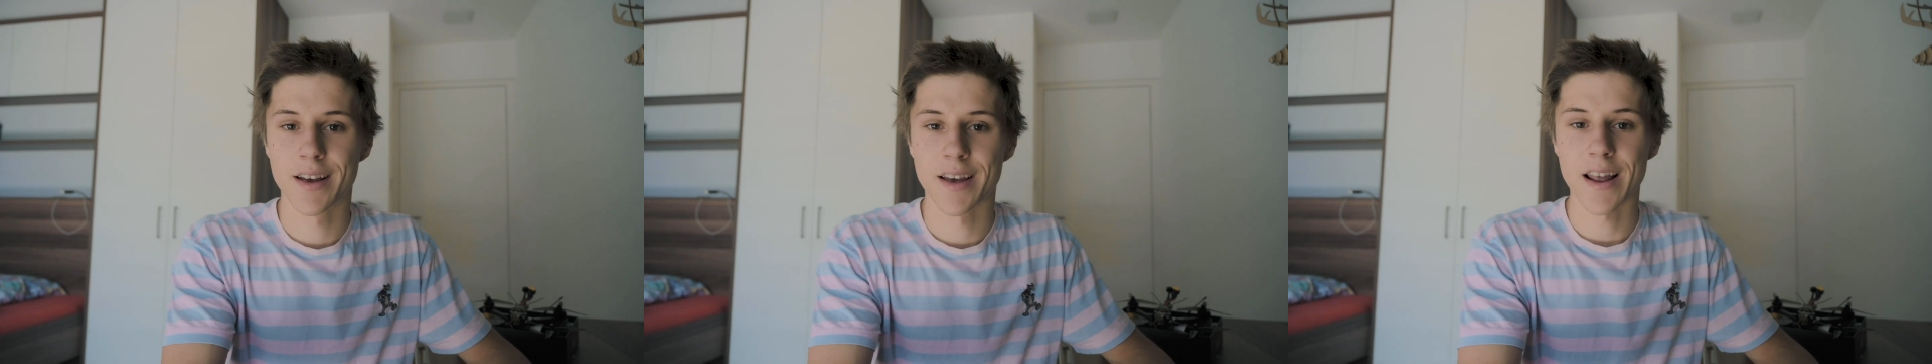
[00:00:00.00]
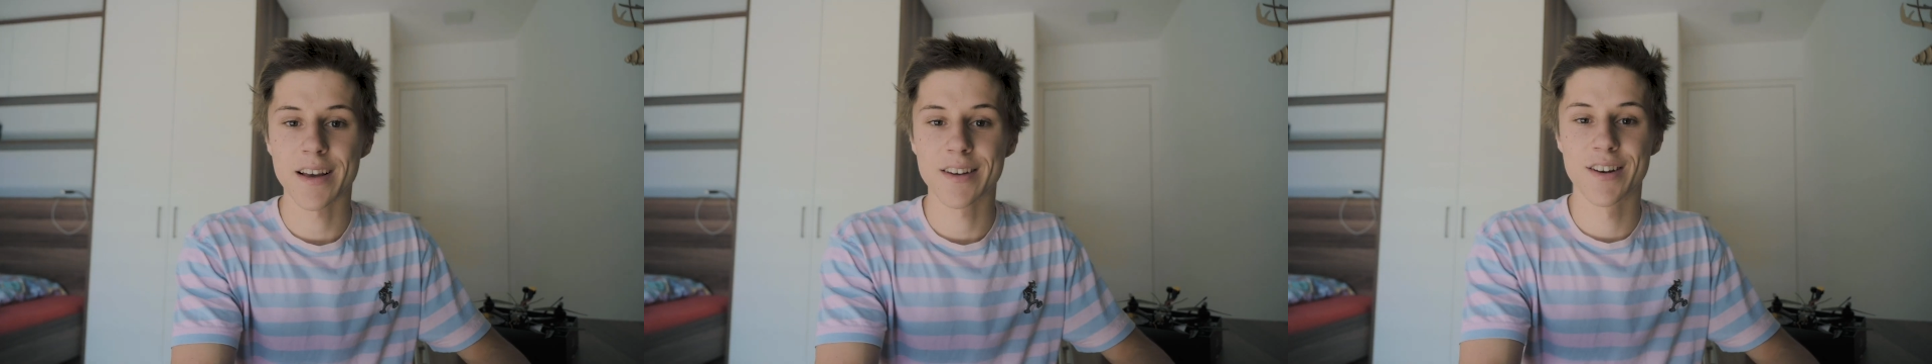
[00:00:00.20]
It
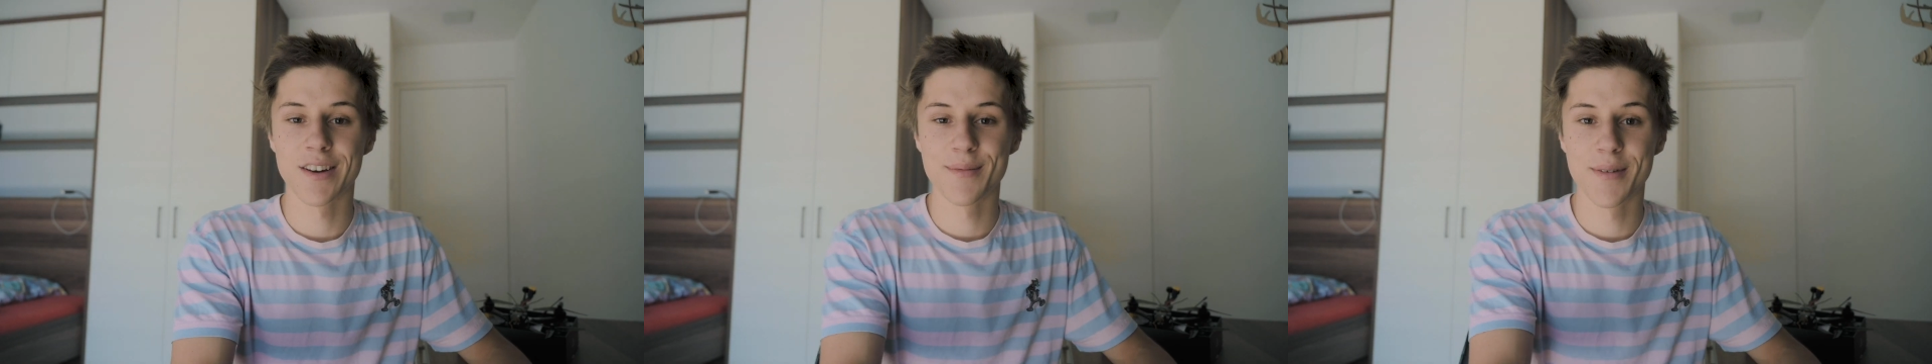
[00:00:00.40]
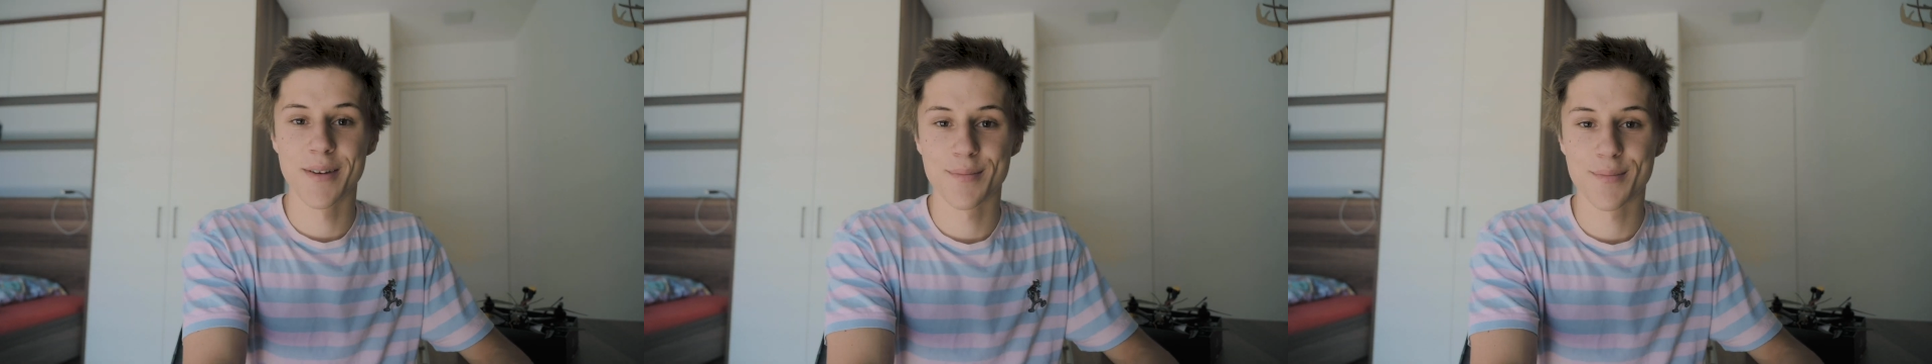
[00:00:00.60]
can
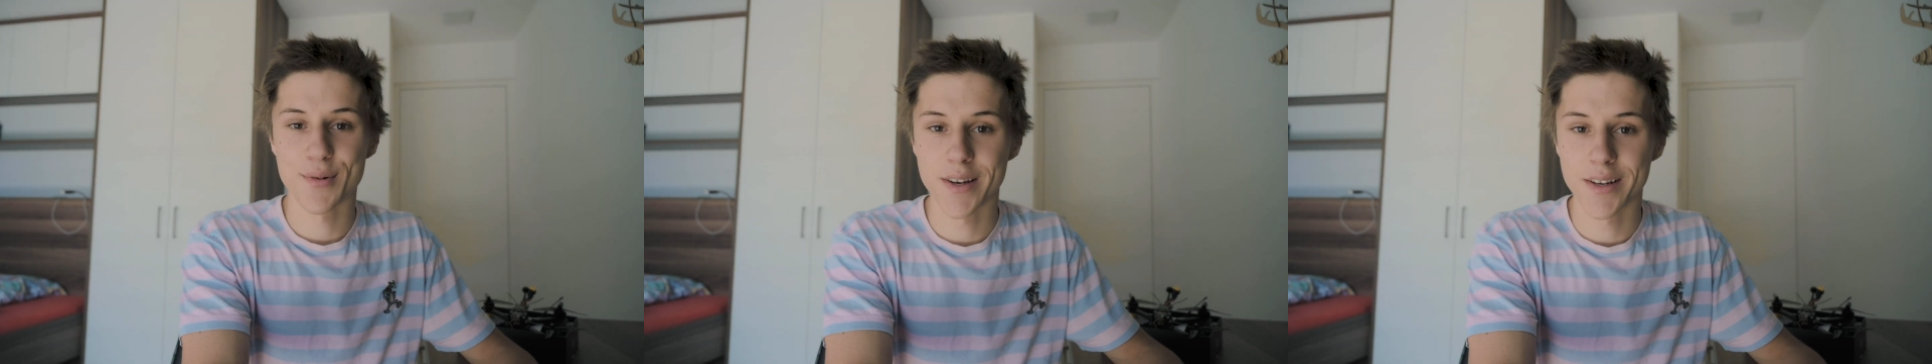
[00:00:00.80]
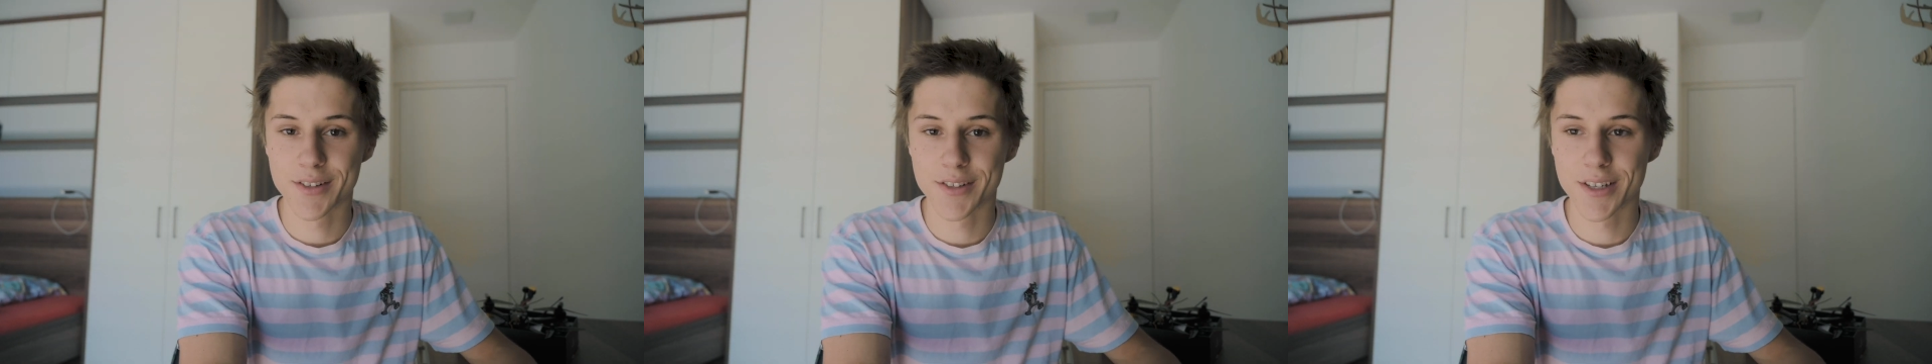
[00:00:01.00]
actually be
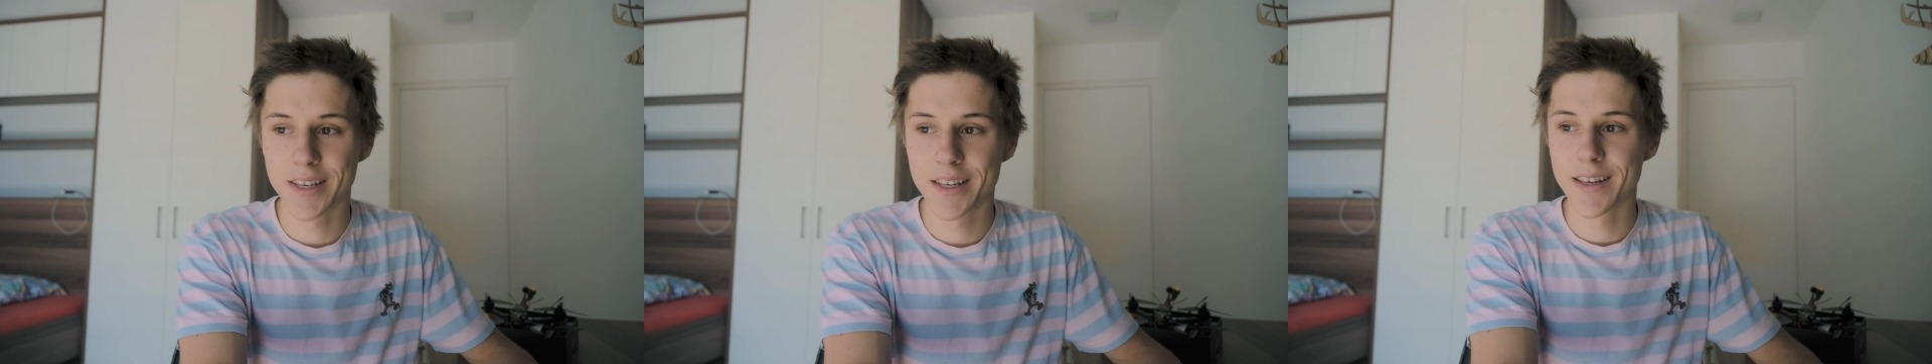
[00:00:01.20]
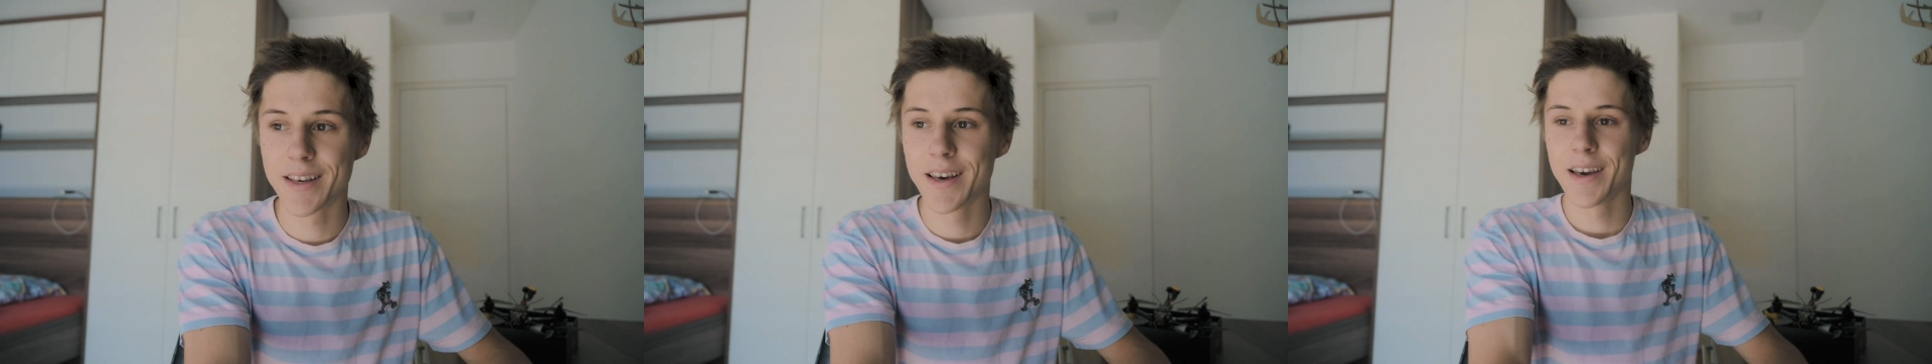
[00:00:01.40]
pretty
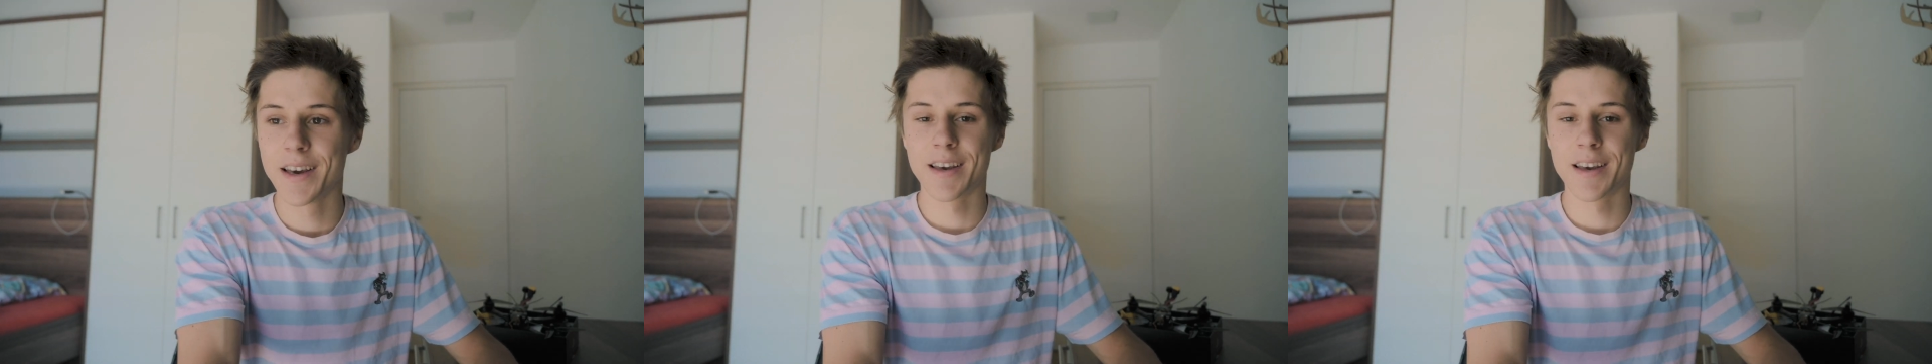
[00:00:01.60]
shitty